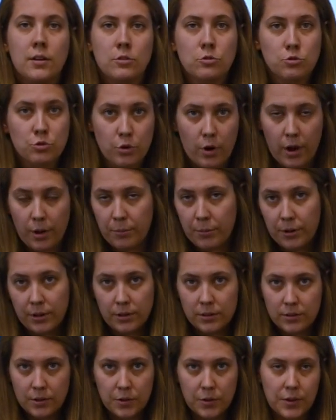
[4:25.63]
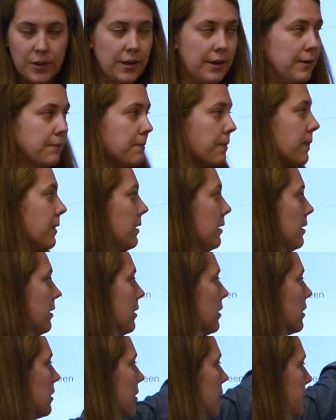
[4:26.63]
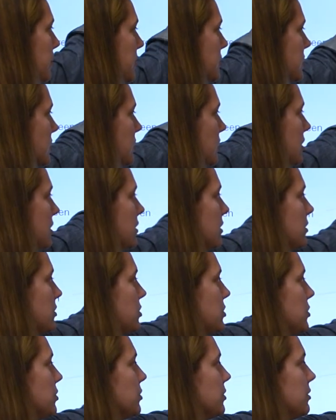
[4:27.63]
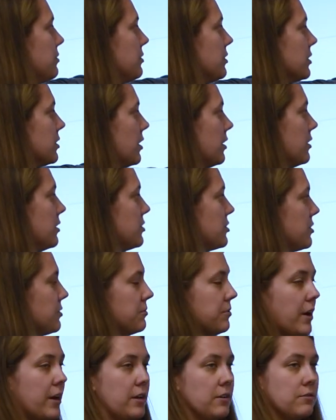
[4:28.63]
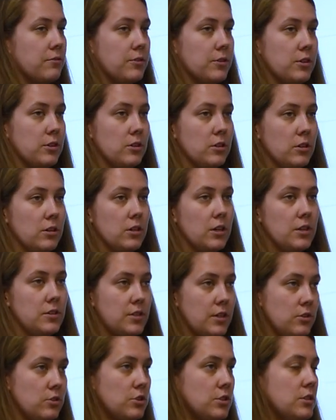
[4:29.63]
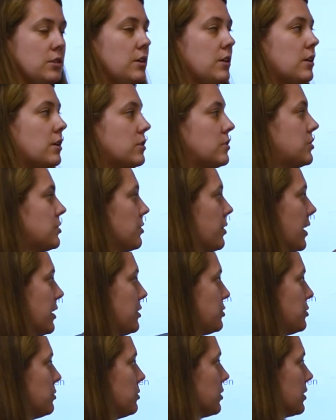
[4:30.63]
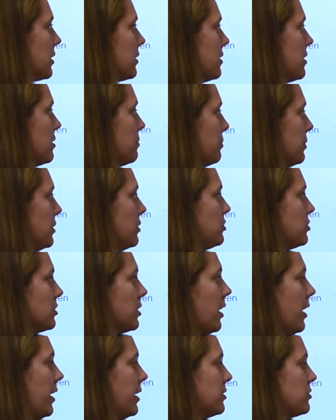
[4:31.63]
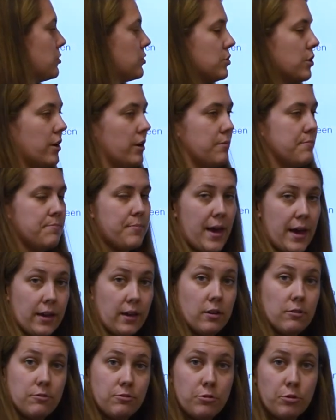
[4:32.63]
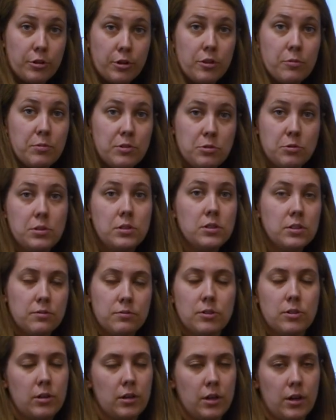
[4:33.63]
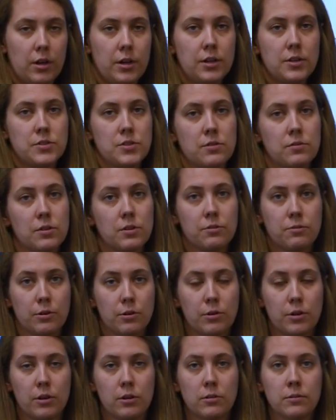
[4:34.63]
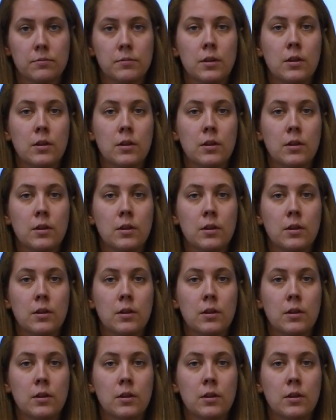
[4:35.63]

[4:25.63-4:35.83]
drama, okay? Basically, there are two different colors are fighting for your attention, and so as you look at the image, your eye is drawn back and forth between different areas of the photo.